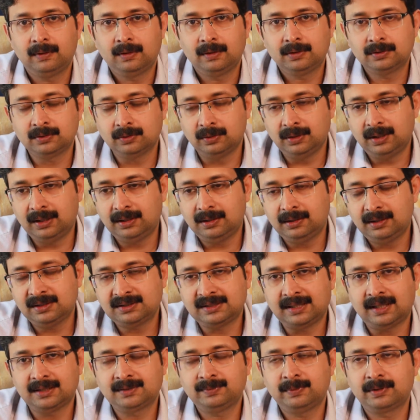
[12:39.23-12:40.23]
So in this
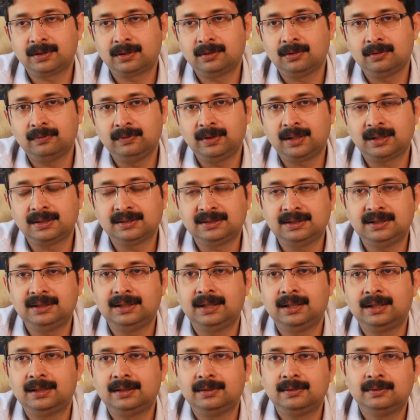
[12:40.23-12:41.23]
aspect, we can see
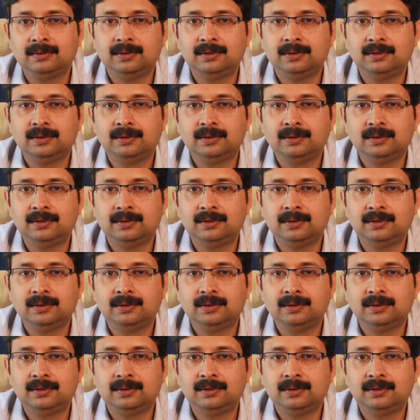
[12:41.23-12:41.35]
that